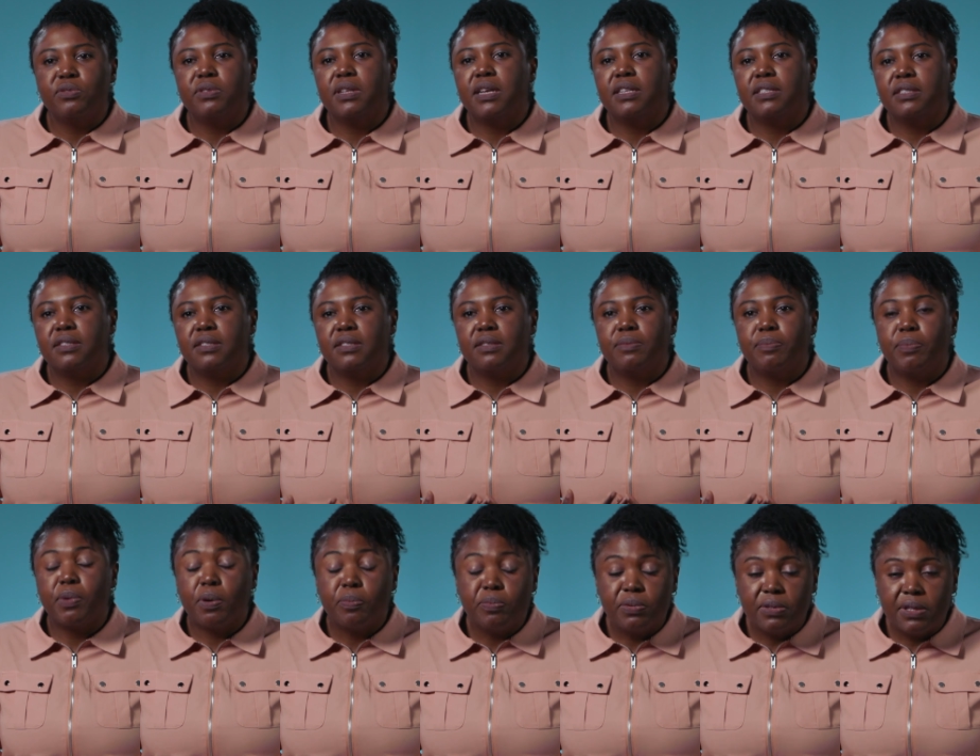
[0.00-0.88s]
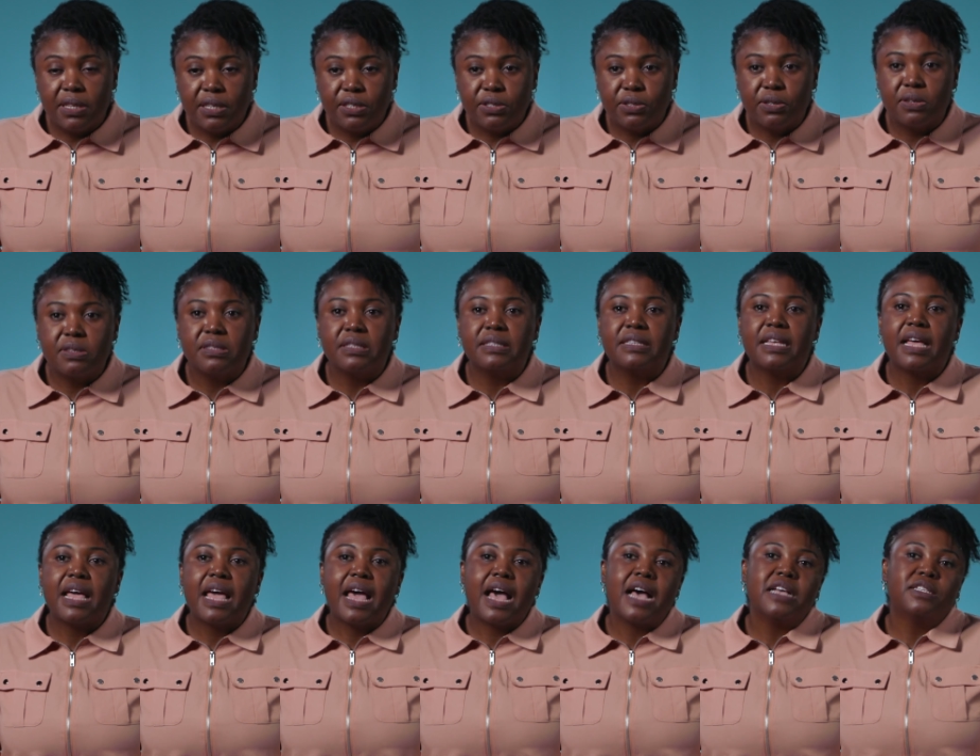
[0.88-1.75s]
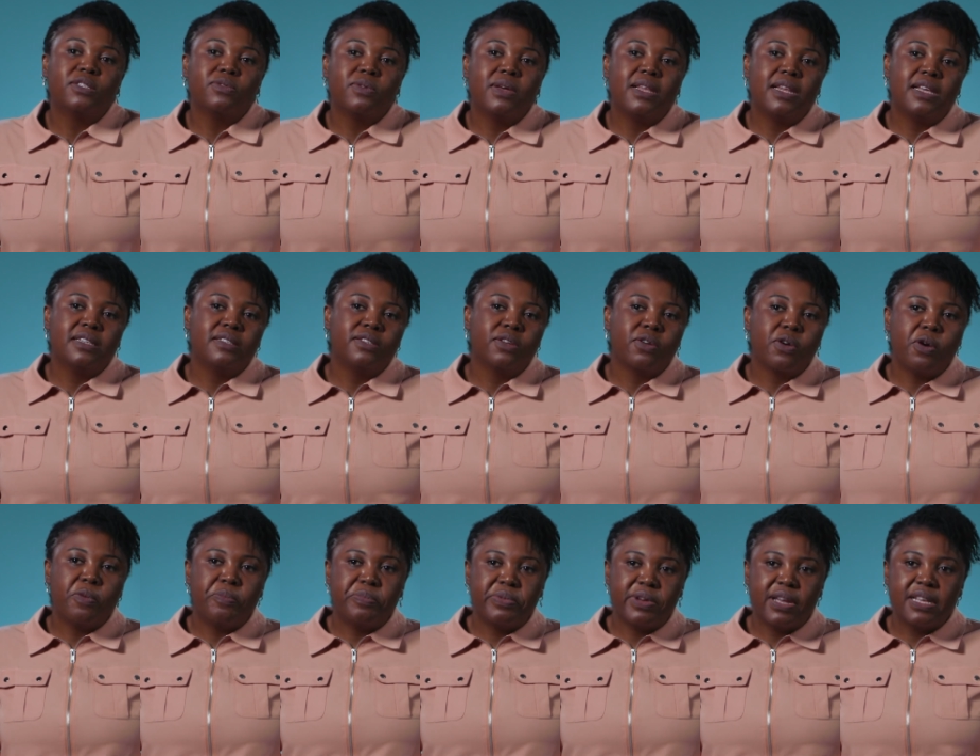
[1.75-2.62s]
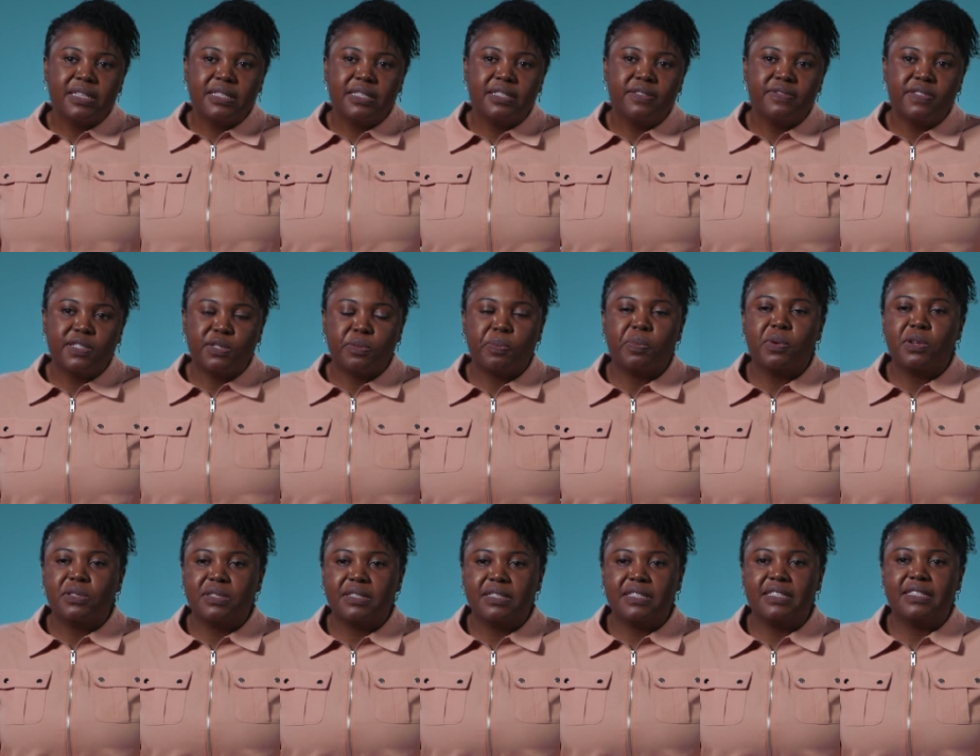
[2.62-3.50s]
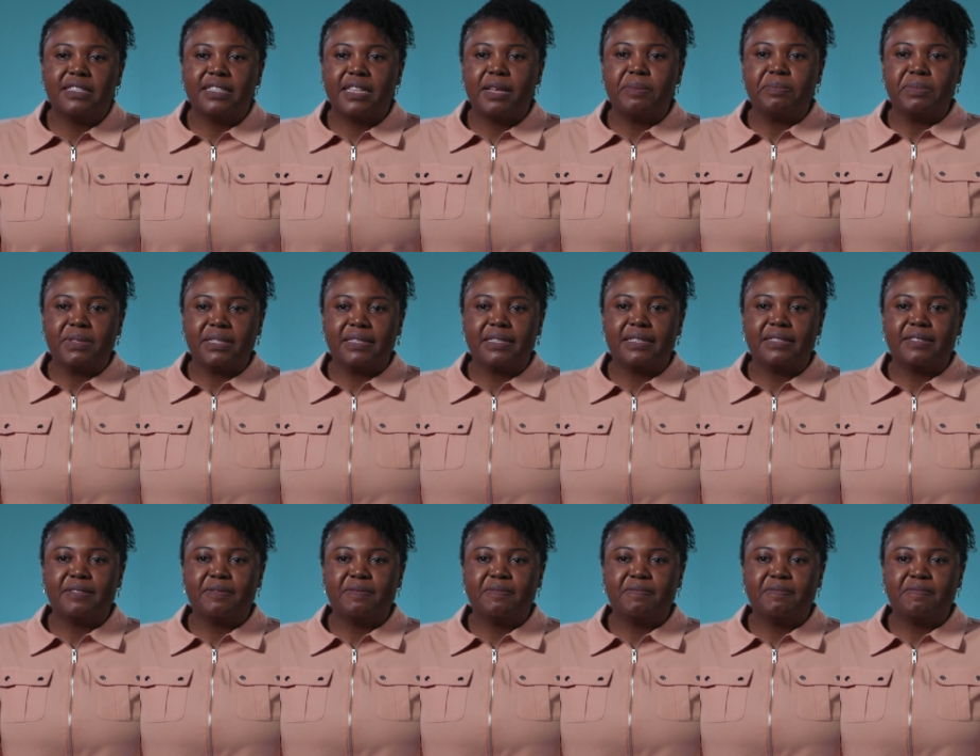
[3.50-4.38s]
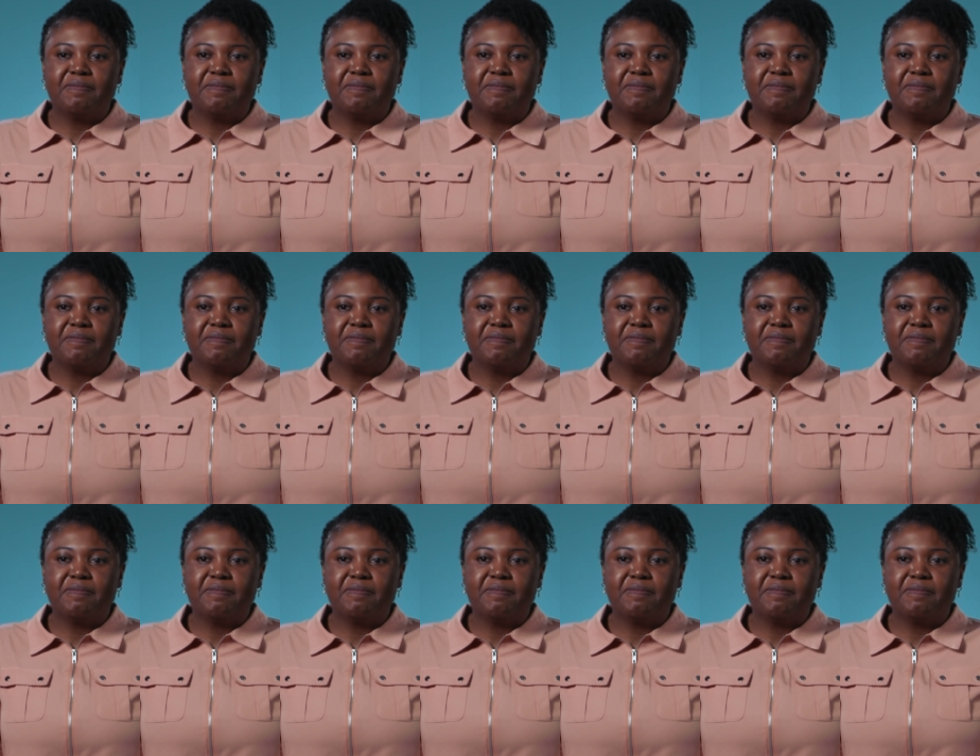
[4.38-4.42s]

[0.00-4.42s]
student populations, as well as the comprehensive support systems.